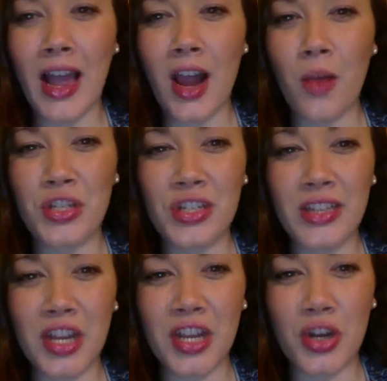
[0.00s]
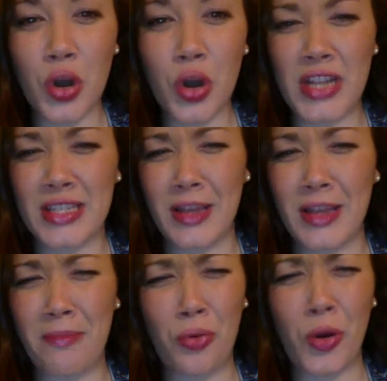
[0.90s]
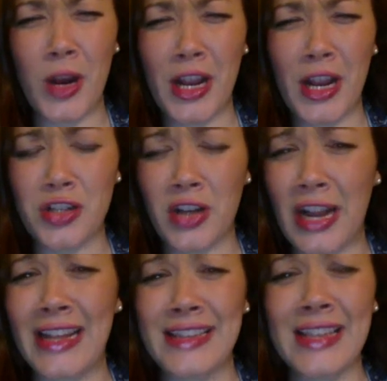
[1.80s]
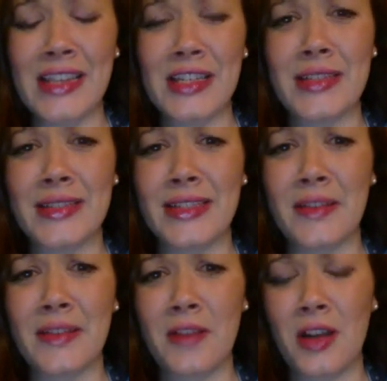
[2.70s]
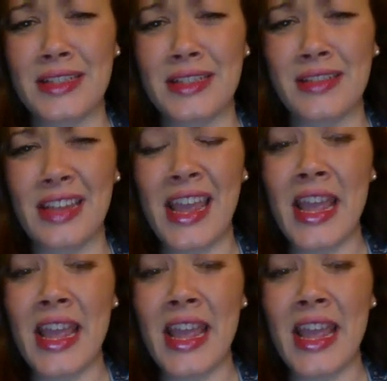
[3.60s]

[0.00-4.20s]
I don't want you to think you're going, it's going to be like boring training sessions and stuff constantly.